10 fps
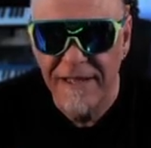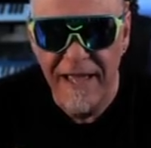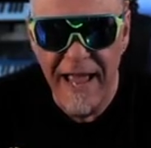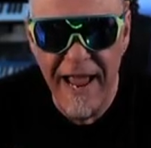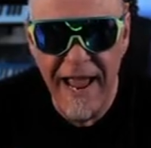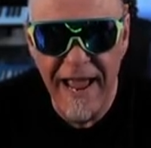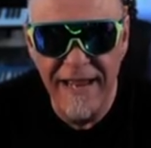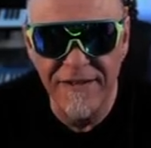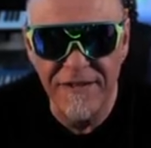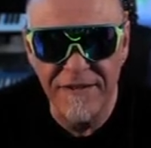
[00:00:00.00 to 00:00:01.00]

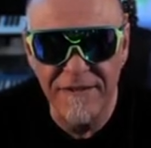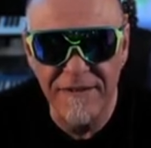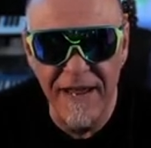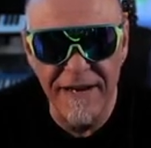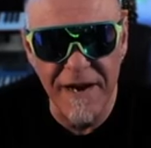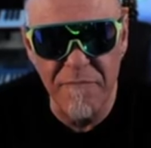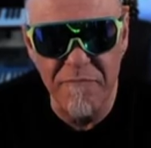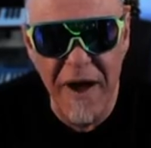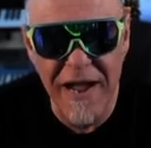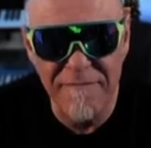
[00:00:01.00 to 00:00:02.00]
And ended up
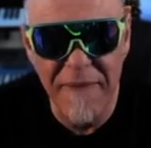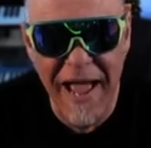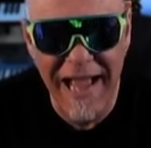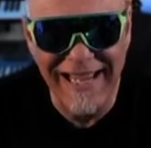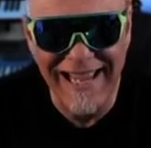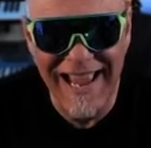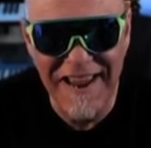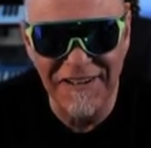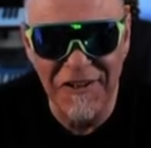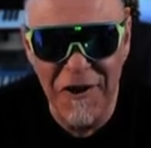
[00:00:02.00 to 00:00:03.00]
buying back
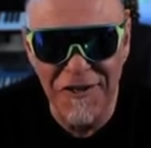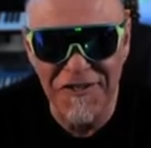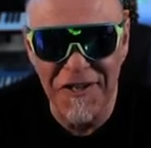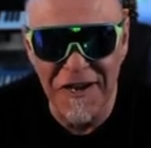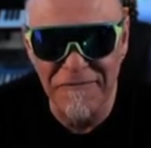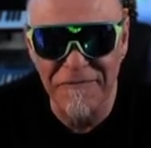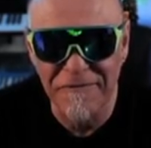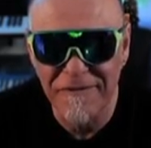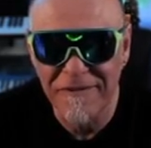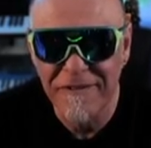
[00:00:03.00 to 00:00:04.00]
analog stuff
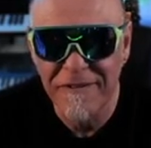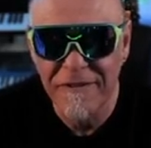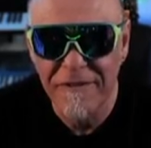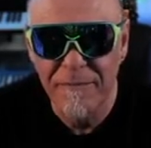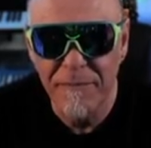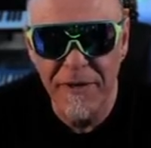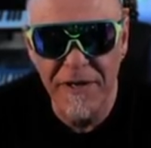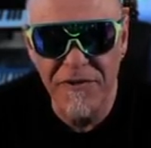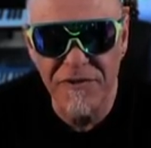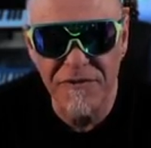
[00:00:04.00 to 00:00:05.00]

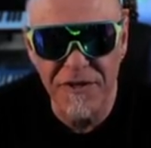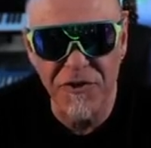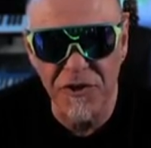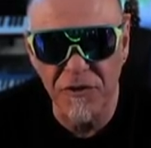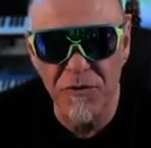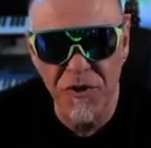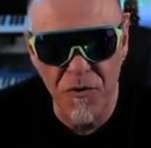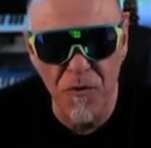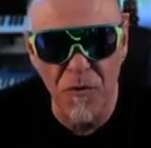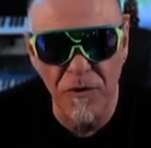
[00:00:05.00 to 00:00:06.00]
because digital was
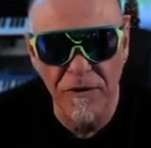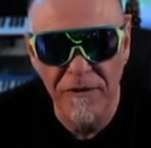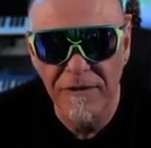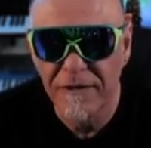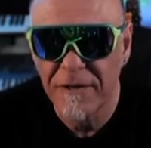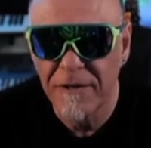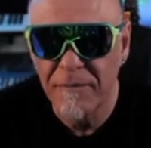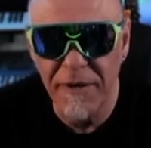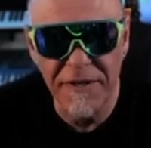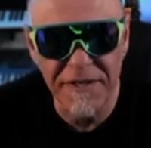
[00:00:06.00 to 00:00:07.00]
cool,
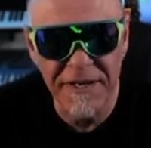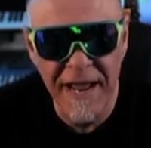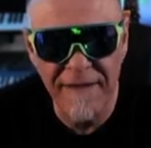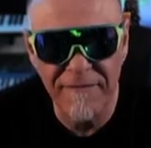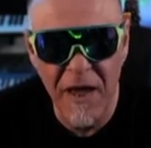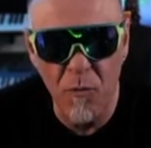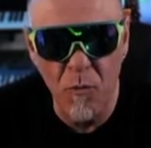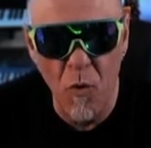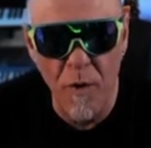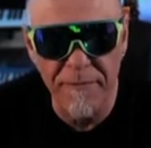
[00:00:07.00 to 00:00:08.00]
but it didn't have that
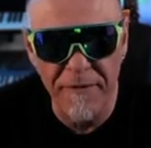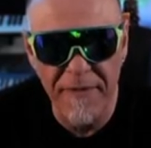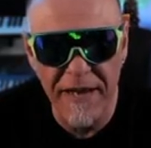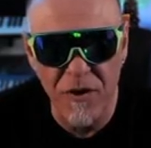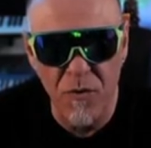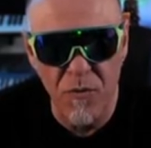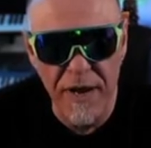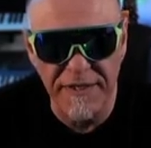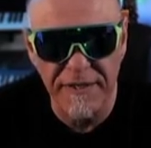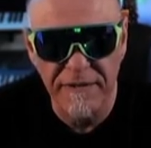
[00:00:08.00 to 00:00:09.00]
warmth and that
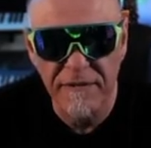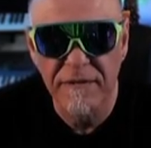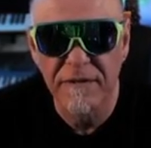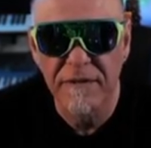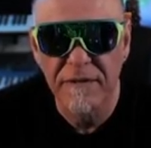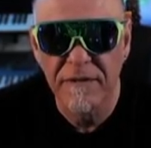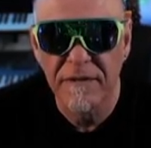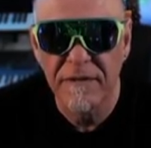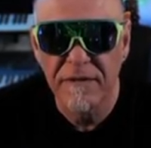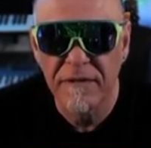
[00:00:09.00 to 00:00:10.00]
grit
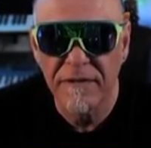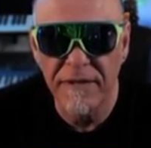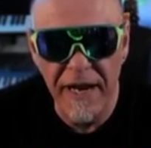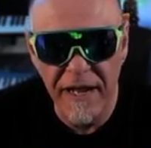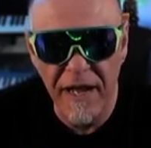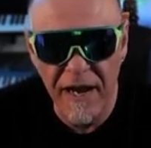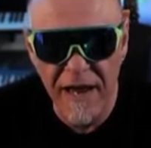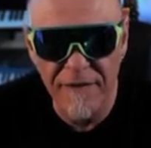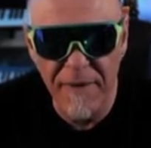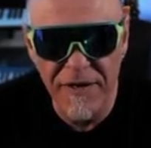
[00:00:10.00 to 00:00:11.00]
that I got out
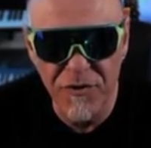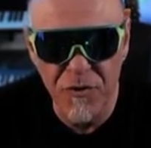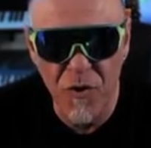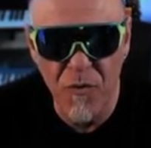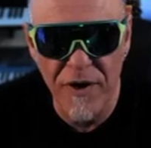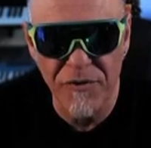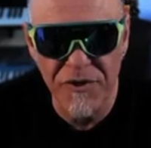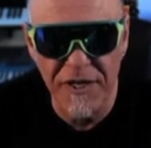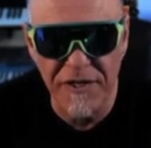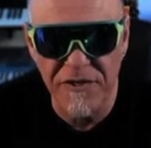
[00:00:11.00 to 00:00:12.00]
of my Juno
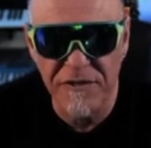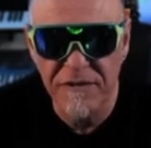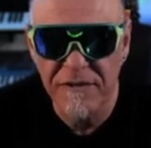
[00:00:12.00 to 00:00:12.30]
106.